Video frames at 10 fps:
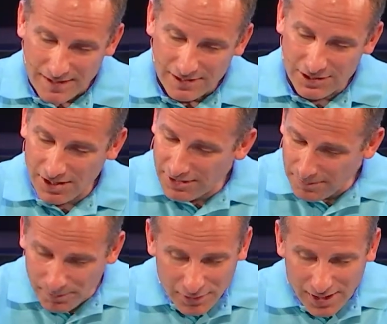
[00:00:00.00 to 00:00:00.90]

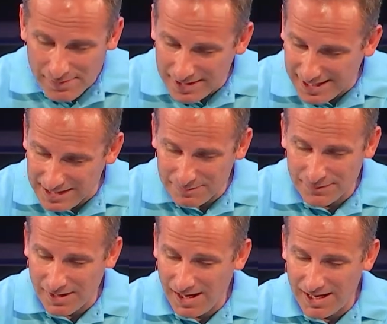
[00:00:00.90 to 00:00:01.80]
Proclaim the kingdom
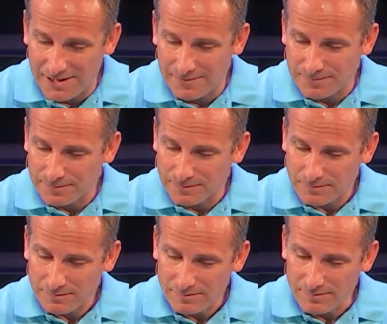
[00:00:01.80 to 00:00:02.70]
of God.
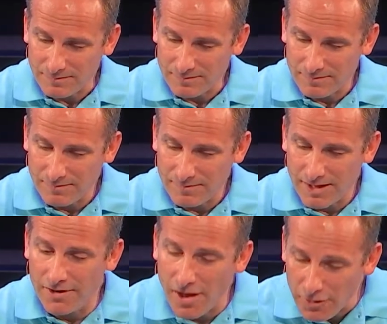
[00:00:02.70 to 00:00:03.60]

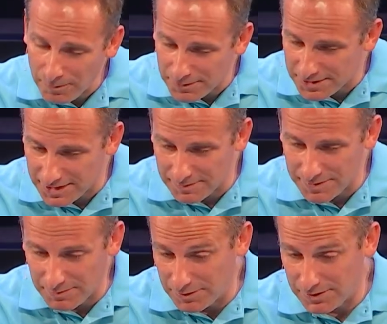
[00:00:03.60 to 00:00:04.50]
Another person comes
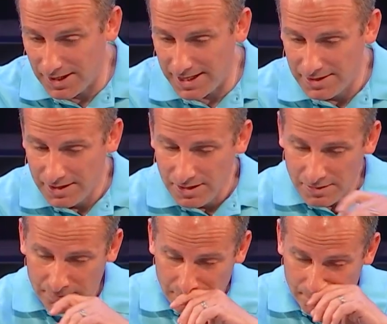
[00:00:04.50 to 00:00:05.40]
up, Luke 9,
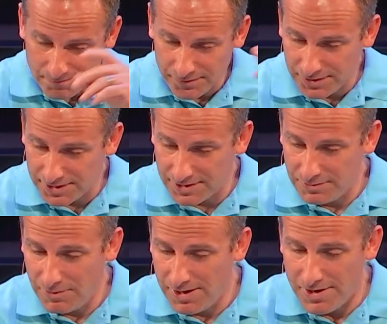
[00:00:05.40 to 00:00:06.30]
verse
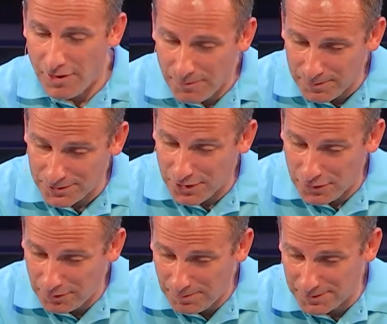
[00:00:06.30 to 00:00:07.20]
61. A
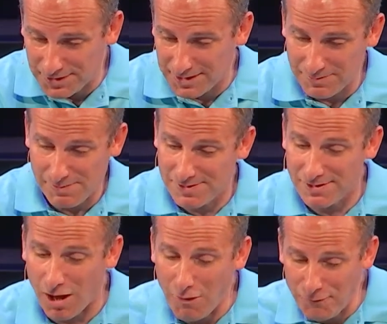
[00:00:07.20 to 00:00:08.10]
third person comes up and
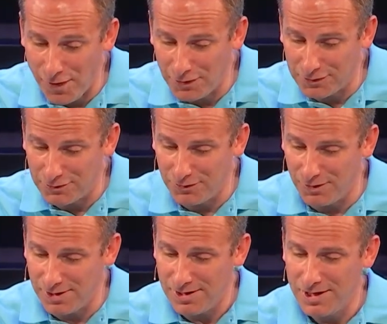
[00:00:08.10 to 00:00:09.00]
says, I'll follow you,
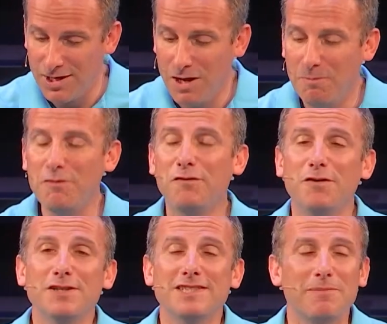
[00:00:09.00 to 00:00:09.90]
Lord, but
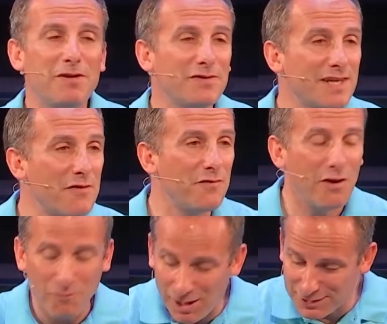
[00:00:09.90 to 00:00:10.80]
first let me say
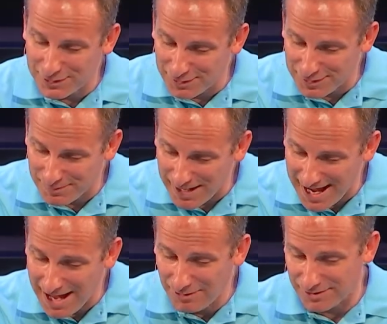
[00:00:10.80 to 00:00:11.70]
farewell to those at my
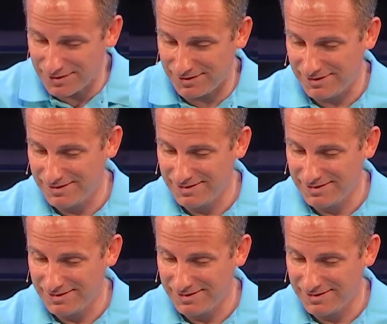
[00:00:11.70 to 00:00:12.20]
house.